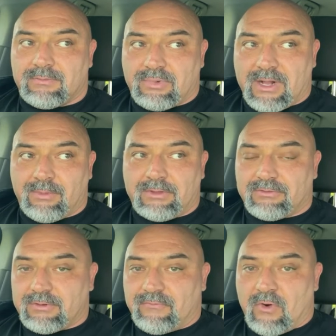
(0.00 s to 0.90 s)
probably
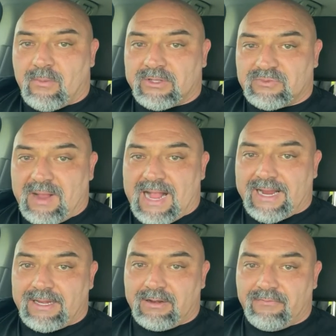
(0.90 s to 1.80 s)
3-4 months
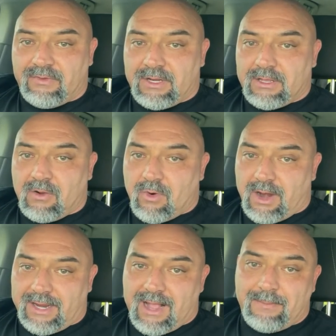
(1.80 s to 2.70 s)
back. I did a video where
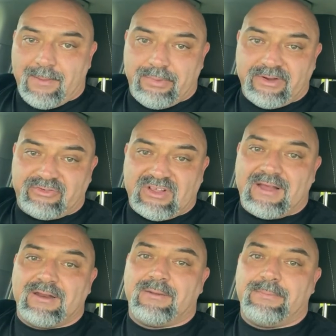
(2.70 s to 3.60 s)
I got my briefs
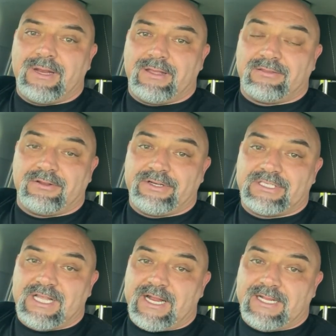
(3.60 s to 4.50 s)
on in 1 minute and 30
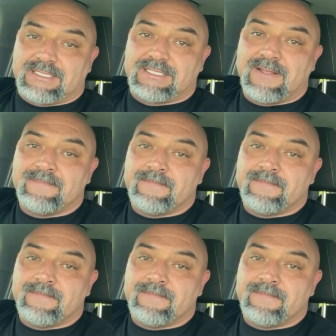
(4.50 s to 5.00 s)
seconds.